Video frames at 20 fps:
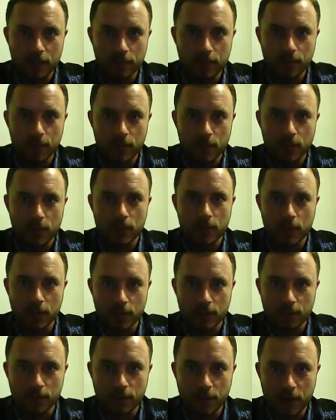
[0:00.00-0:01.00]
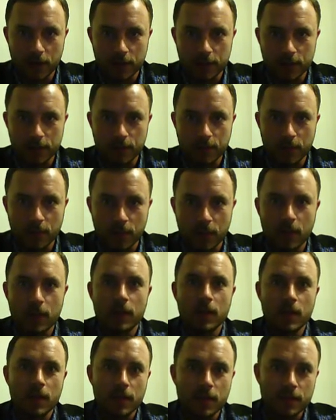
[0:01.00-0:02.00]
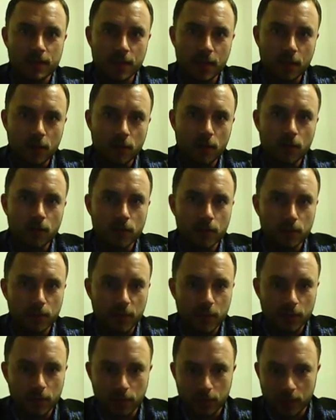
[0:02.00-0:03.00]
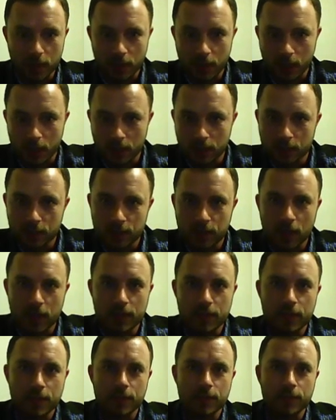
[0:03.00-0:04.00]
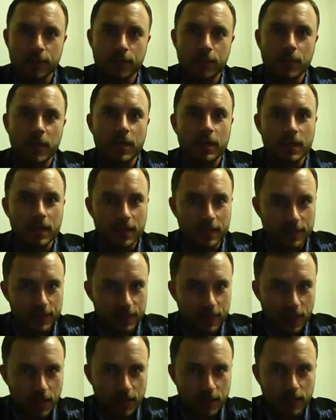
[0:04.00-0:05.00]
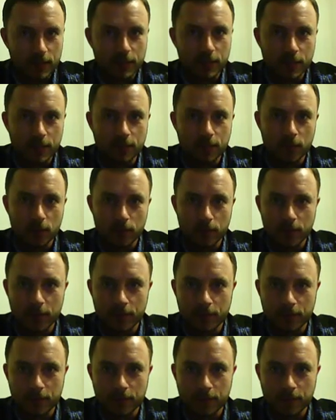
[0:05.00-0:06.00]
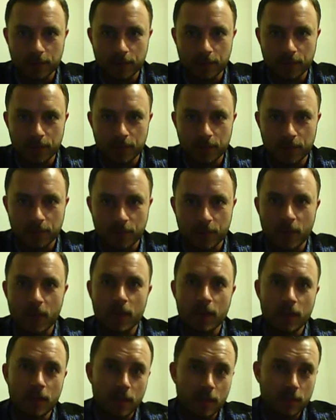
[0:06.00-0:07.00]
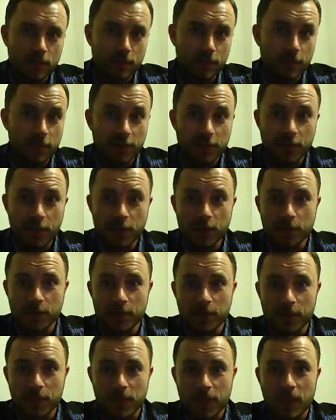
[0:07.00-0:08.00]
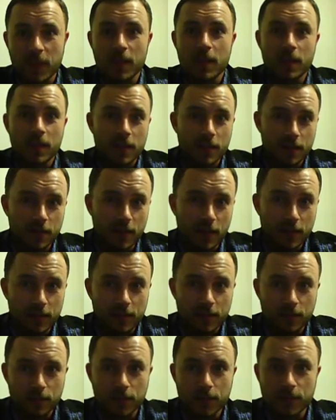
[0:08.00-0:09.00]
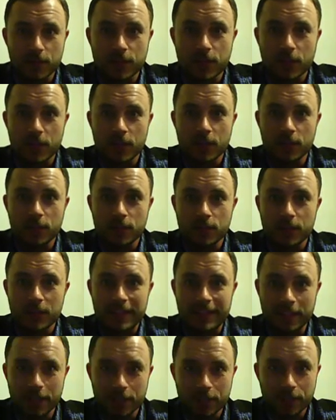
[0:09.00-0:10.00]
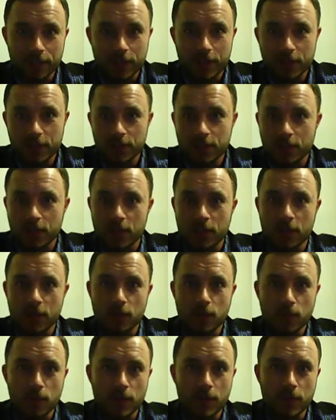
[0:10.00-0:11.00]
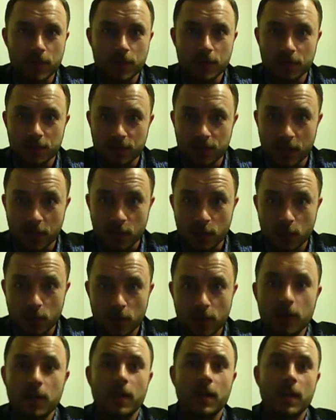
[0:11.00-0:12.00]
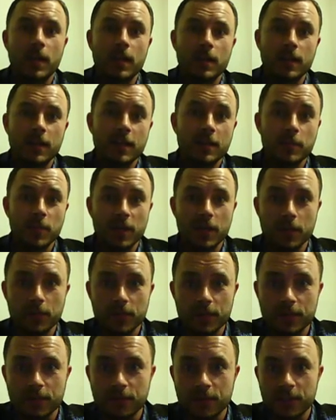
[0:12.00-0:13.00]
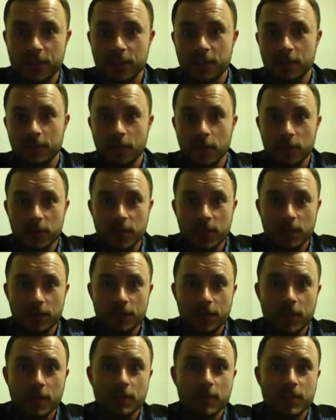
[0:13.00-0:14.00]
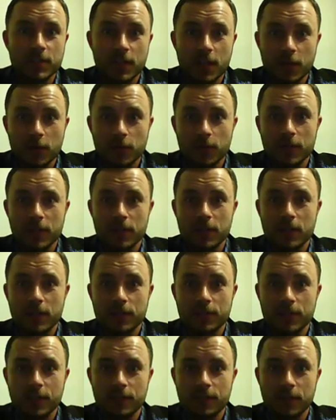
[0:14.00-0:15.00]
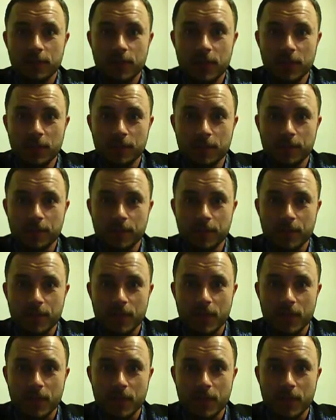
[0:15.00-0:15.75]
key to get the phrase, Sitecore will be looking under that dictionary domain instead of the default one. So there you go. That was uh, using dictionaries uh, with Sitecore. And again, my name is Vasiliy Fomichev, and I'm a Sitecore Technology M V P.